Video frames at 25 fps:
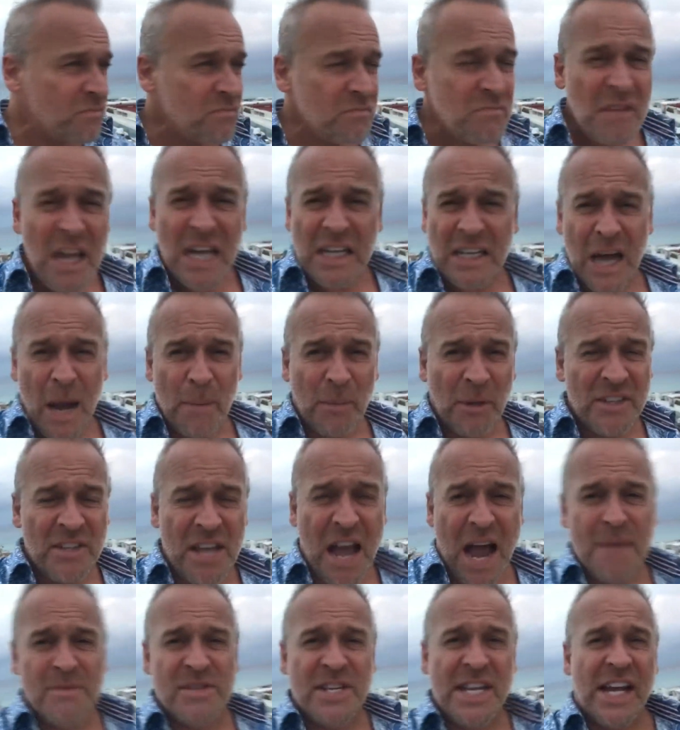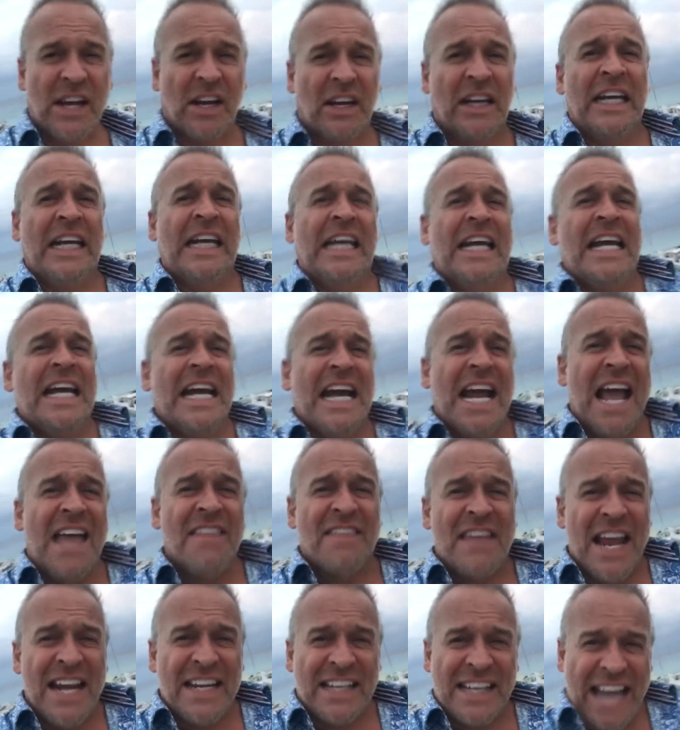a couple of times a year, and
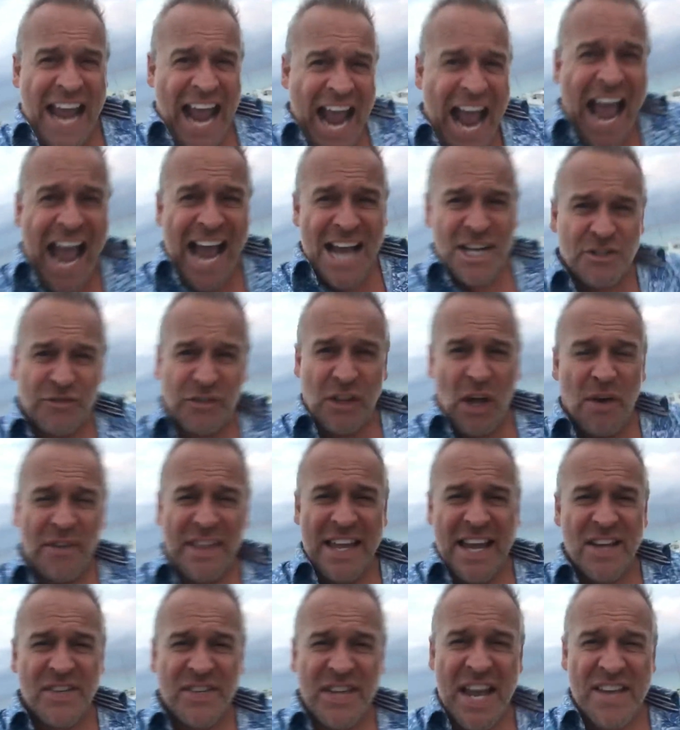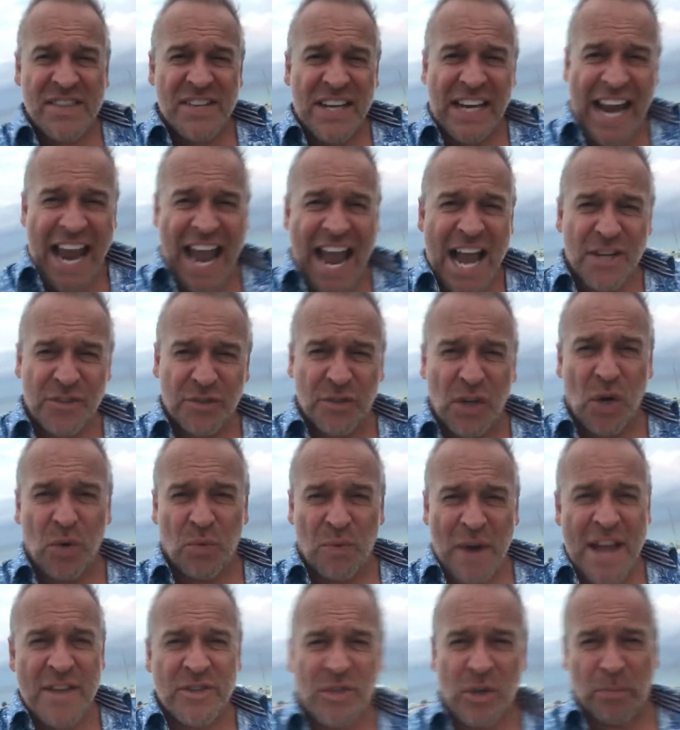then cash flow this as a cash flow
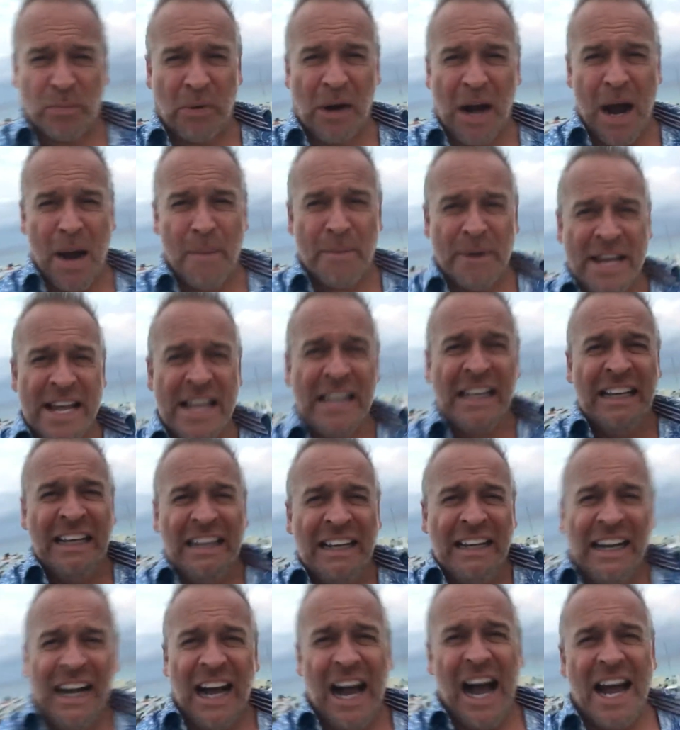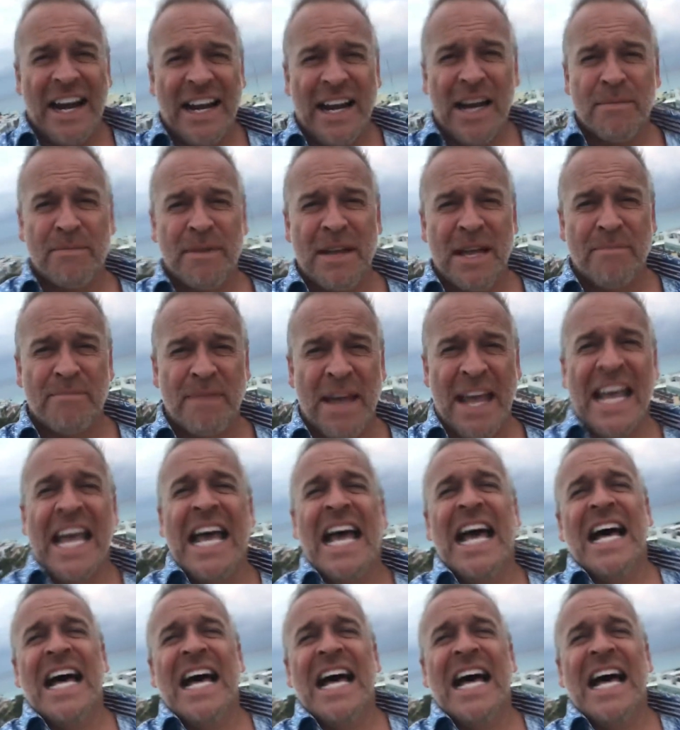rental property on Airbnb.